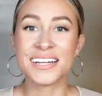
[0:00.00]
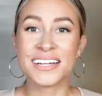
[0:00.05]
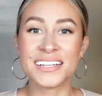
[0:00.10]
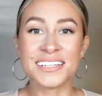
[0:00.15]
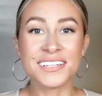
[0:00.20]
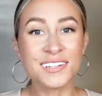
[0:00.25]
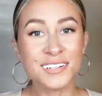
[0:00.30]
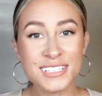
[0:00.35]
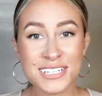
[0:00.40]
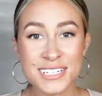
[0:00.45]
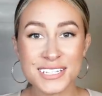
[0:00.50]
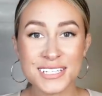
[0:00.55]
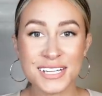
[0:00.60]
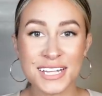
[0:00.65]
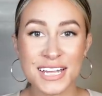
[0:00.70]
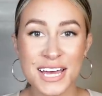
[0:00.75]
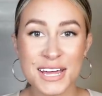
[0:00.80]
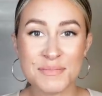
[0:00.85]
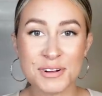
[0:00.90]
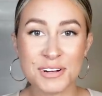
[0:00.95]
Little
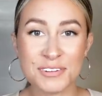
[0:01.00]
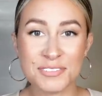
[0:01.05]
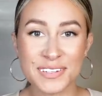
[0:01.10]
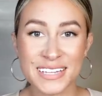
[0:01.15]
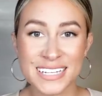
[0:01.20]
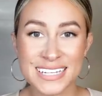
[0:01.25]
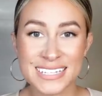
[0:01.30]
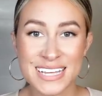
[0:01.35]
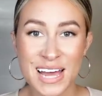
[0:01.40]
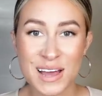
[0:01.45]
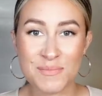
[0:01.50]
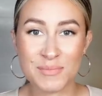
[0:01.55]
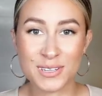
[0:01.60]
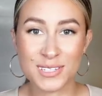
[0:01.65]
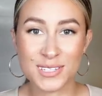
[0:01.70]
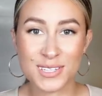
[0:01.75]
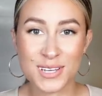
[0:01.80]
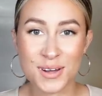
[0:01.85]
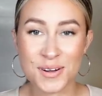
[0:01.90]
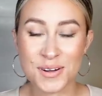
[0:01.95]
disclaimer for this
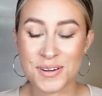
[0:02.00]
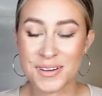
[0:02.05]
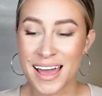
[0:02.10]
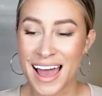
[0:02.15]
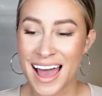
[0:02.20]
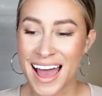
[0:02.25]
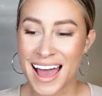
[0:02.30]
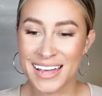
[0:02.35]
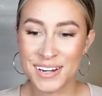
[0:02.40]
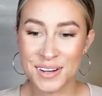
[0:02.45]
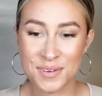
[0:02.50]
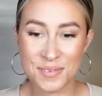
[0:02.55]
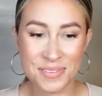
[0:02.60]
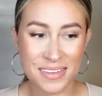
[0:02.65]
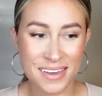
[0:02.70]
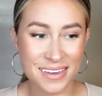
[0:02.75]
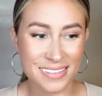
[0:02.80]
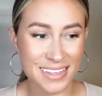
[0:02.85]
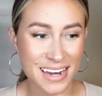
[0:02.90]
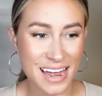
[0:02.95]
episode, I don't
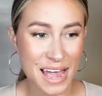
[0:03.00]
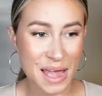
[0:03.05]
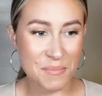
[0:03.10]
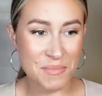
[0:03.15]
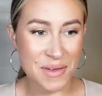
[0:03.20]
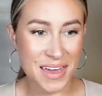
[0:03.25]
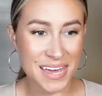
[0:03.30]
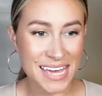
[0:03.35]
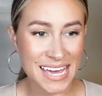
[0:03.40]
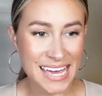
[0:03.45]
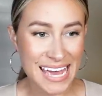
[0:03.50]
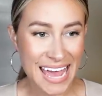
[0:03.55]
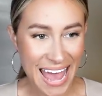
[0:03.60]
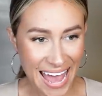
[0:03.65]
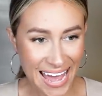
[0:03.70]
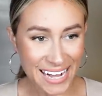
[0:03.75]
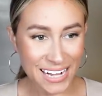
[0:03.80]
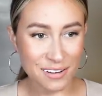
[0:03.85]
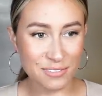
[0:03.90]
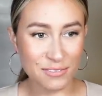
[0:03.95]
think that I am making
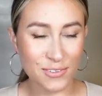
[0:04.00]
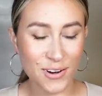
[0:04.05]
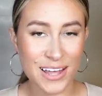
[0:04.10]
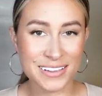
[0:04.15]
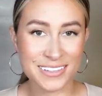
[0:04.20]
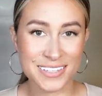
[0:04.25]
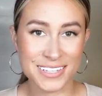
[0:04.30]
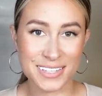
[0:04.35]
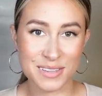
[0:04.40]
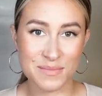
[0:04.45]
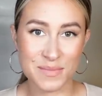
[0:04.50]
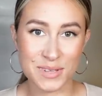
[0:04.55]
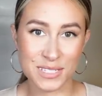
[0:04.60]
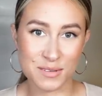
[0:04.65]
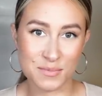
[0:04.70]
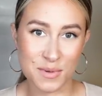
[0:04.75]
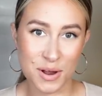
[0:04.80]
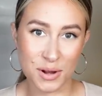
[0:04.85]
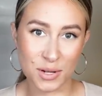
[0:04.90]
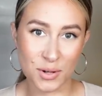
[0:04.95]
any friends with the Miss
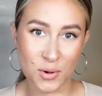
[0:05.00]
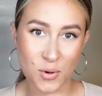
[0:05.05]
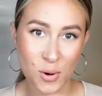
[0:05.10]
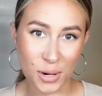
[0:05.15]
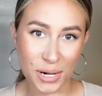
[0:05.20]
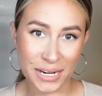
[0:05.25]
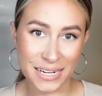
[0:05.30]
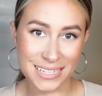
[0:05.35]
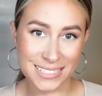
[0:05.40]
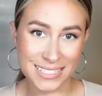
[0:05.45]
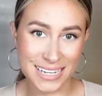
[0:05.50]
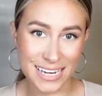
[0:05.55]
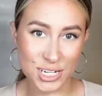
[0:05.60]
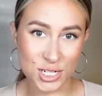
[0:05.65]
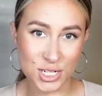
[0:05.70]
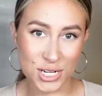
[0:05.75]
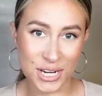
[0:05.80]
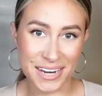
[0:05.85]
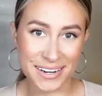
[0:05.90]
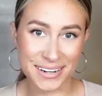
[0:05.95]
America
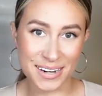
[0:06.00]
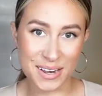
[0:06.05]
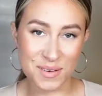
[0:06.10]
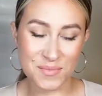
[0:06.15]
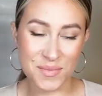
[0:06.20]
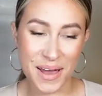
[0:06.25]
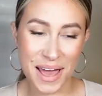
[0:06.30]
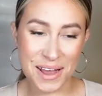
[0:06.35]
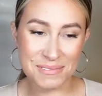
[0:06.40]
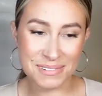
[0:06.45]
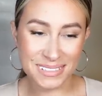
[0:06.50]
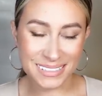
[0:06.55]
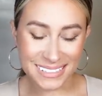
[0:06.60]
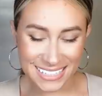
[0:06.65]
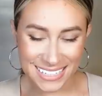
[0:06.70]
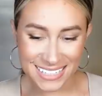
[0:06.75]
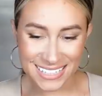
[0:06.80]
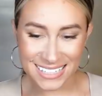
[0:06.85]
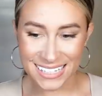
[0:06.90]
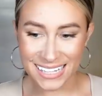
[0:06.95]
organization by
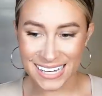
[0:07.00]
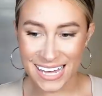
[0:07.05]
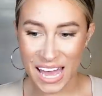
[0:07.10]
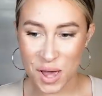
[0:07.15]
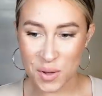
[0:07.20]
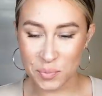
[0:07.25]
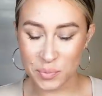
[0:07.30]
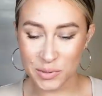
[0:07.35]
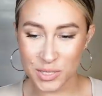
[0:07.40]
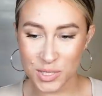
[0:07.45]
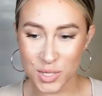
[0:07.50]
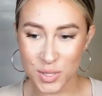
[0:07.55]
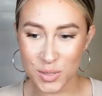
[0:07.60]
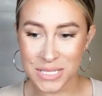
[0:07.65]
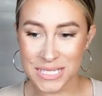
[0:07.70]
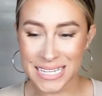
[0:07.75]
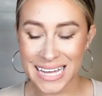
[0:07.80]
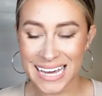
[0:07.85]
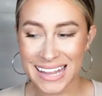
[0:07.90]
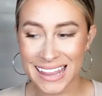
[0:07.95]
releasing
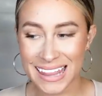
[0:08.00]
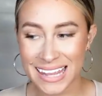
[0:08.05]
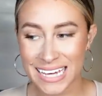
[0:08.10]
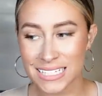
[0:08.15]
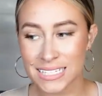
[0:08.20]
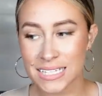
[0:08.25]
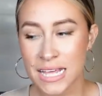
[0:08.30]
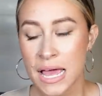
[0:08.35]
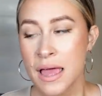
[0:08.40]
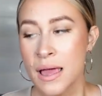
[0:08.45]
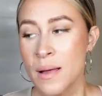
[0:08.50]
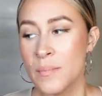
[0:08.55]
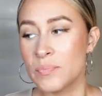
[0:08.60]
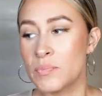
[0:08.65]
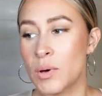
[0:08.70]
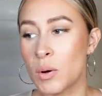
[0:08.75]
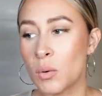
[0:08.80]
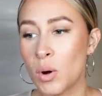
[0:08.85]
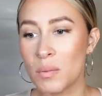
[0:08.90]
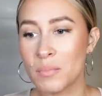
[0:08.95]
episodes like this,
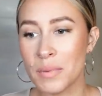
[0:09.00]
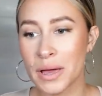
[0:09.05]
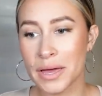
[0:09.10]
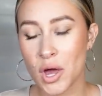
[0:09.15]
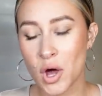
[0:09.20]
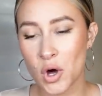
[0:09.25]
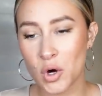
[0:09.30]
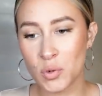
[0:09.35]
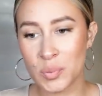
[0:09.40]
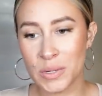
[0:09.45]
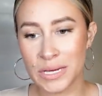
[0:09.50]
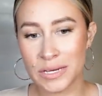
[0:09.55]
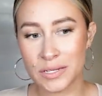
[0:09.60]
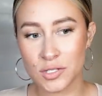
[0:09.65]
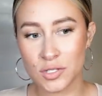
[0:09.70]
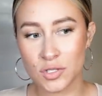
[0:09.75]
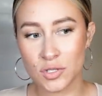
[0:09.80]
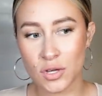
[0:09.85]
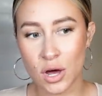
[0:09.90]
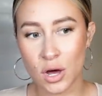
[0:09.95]
but what my hope
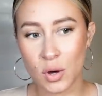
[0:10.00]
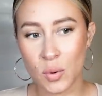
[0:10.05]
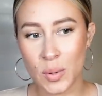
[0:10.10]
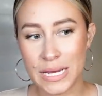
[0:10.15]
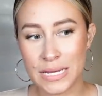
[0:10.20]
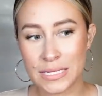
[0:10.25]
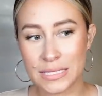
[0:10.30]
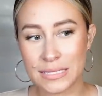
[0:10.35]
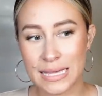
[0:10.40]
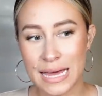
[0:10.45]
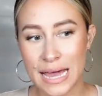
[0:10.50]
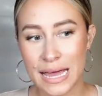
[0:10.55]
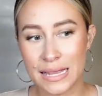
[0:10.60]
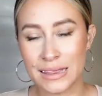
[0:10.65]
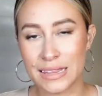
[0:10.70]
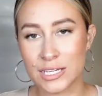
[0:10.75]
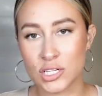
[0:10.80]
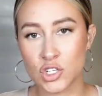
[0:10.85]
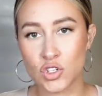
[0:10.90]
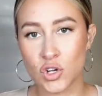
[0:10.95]
is though is
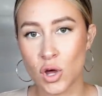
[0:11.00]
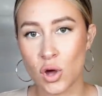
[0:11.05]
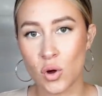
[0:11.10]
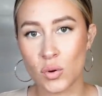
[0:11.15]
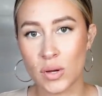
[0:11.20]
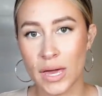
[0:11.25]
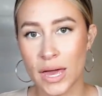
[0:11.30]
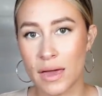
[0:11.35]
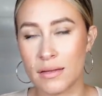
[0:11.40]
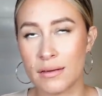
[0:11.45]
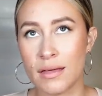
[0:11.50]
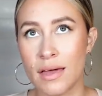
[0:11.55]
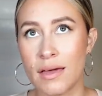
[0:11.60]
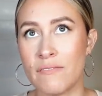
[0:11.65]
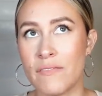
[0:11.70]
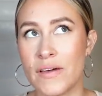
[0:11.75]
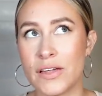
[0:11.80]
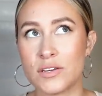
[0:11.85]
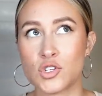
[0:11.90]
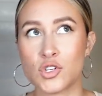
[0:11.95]
that the show can
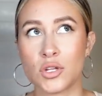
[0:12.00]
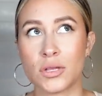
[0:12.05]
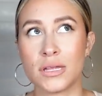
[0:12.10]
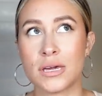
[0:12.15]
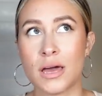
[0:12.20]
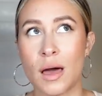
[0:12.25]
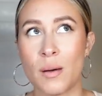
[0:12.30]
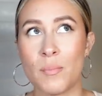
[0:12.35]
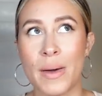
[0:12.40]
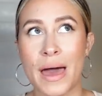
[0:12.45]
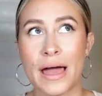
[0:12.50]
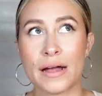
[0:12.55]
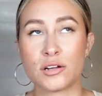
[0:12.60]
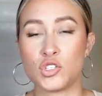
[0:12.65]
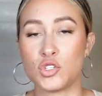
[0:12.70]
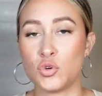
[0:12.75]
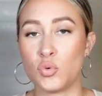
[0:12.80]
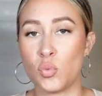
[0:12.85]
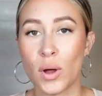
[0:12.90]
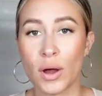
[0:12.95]
eventually come back
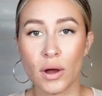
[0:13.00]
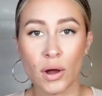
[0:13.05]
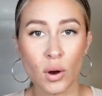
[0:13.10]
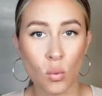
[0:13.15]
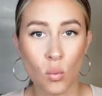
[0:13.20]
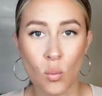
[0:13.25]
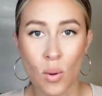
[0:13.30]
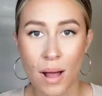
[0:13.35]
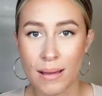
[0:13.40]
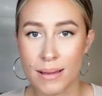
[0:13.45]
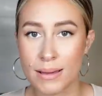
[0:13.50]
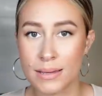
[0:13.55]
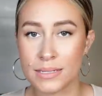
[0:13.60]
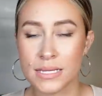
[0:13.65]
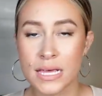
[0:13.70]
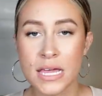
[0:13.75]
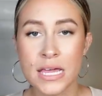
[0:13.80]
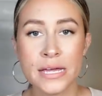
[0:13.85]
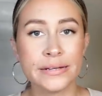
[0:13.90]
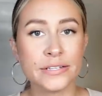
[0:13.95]
to where it
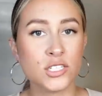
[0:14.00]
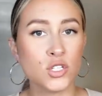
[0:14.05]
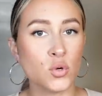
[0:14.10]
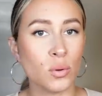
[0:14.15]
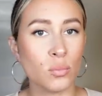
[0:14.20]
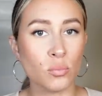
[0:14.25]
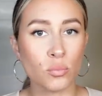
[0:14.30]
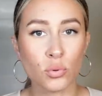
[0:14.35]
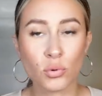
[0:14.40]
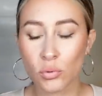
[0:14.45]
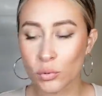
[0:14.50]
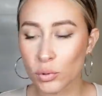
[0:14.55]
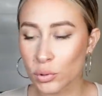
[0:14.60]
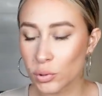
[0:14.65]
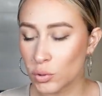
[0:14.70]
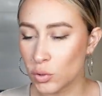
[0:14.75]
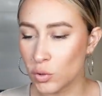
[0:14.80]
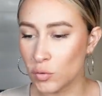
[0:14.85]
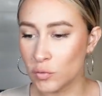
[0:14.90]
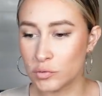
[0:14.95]
was, to
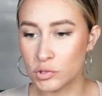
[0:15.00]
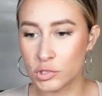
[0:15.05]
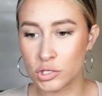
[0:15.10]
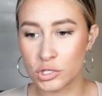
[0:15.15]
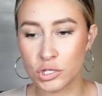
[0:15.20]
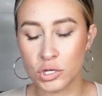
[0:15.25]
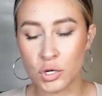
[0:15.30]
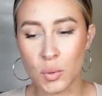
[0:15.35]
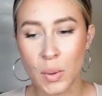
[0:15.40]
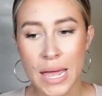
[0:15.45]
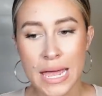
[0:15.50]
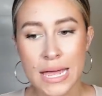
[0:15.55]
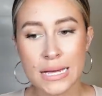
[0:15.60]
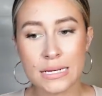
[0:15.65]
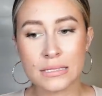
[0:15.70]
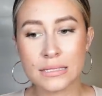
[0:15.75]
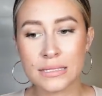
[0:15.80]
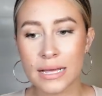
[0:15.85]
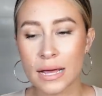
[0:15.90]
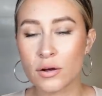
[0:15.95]
improve, to
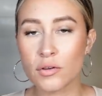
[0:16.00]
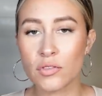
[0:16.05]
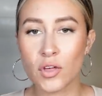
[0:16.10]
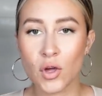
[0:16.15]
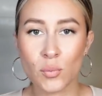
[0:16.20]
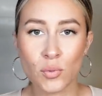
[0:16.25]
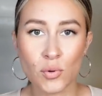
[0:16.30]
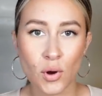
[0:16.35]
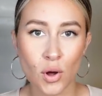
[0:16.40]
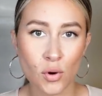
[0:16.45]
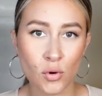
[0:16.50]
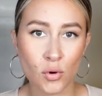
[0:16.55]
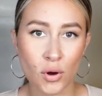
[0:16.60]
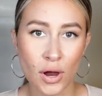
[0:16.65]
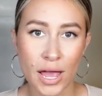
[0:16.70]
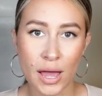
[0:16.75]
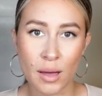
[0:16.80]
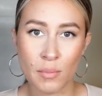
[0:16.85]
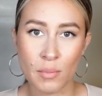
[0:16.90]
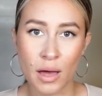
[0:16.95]
center their
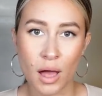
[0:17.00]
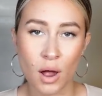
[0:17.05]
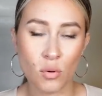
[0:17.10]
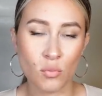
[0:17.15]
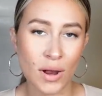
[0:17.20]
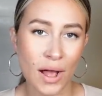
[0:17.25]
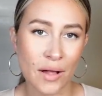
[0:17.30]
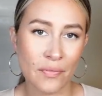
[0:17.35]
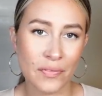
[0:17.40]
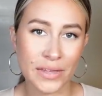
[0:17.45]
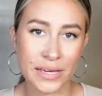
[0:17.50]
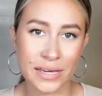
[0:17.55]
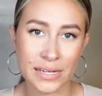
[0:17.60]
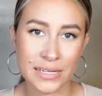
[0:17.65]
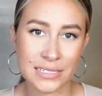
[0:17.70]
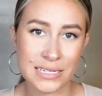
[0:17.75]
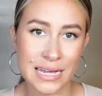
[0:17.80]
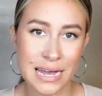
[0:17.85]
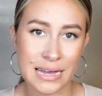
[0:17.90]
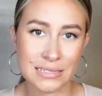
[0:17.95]
program around the
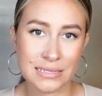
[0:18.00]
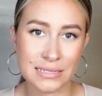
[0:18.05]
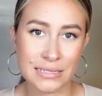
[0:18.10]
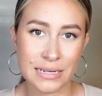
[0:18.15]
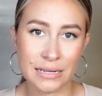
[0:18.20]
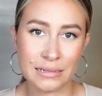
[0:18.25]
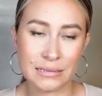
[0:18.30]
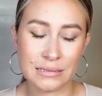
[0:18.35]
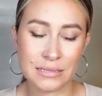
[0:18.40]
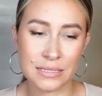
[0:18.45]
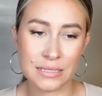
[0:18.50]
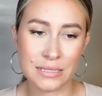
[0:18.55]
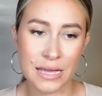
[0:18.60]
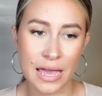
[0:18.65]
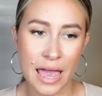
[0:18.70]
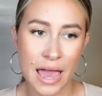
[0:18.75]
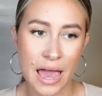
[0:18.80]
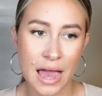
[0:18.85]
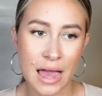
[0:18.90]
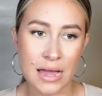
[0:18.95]
contestants
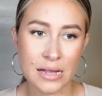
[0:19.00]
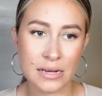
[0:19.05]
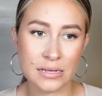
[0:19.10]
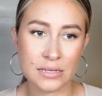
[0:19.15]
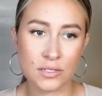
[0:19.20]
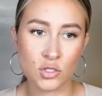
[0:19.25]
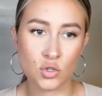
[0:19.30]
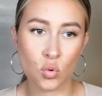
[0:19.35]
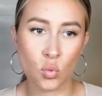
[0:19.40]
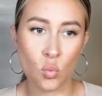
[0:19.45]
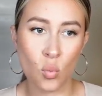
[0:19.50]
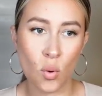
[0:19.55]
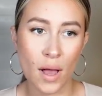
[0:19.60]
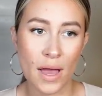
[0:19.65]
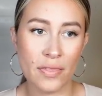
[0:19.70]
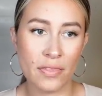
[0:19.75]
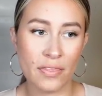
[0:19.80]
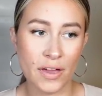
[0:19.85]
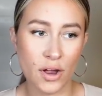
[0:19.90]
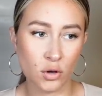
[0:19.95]
and
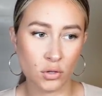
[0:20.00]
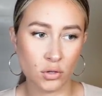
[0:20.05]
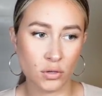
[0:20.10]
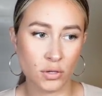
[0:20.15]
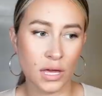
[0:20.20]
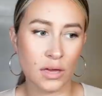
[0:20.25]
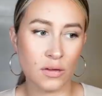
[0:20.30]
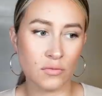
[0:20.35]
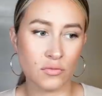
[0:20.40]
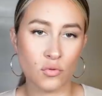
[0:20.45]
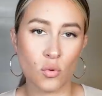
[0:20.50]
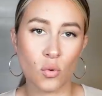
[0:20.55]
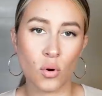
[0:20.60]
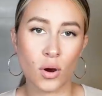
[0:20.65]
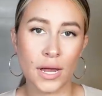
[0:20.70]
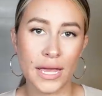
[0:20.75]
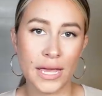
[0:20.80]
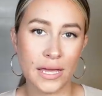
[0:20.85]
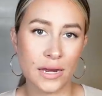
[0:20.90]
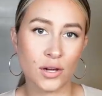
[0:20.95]
what they're looking
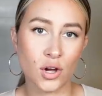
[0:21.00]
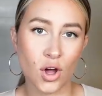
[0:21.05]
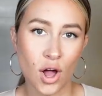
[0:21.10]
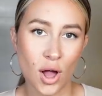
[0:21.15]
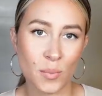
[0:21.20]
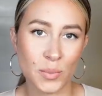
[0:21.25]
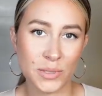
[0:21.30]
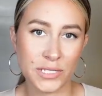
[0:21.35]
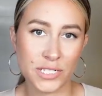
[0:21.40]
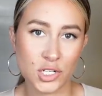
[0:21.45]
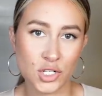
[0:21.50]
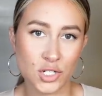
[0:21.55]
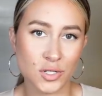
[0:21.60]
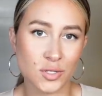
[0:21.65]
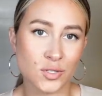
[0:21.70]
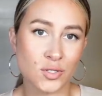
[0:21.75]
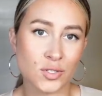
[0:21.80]
for in a competition.